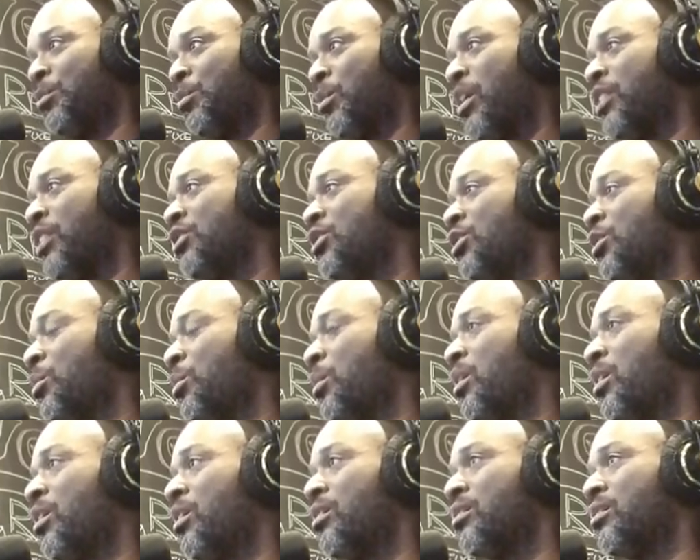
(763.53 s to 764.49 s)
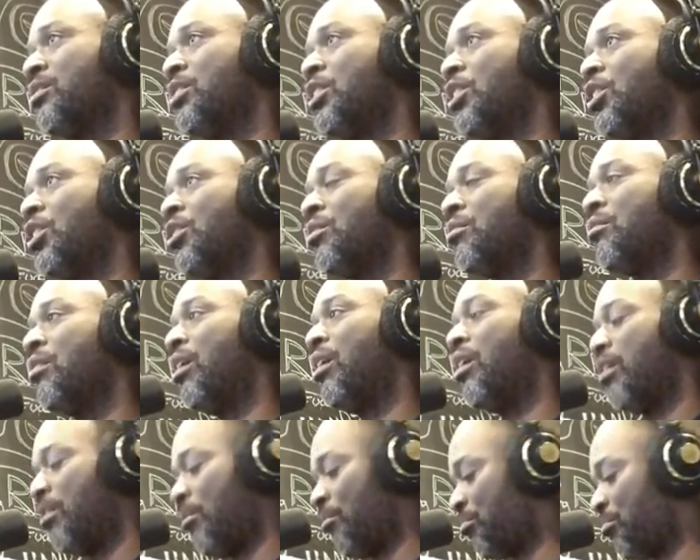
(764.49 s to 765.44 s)
runs the world. You know,
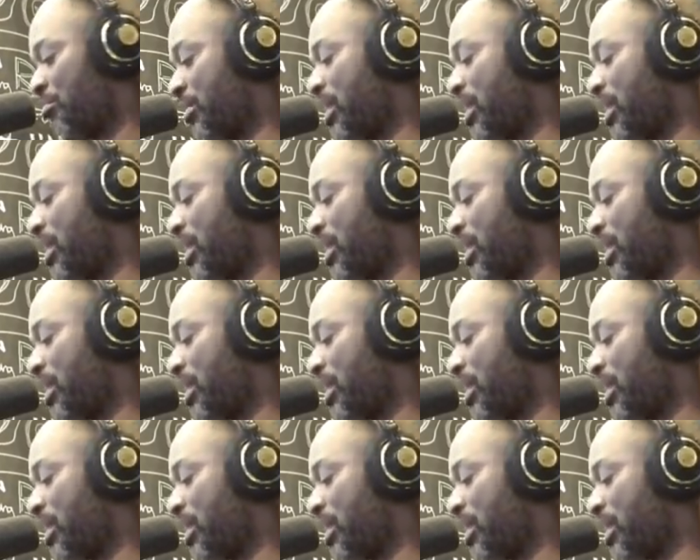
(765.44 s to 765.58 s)
um,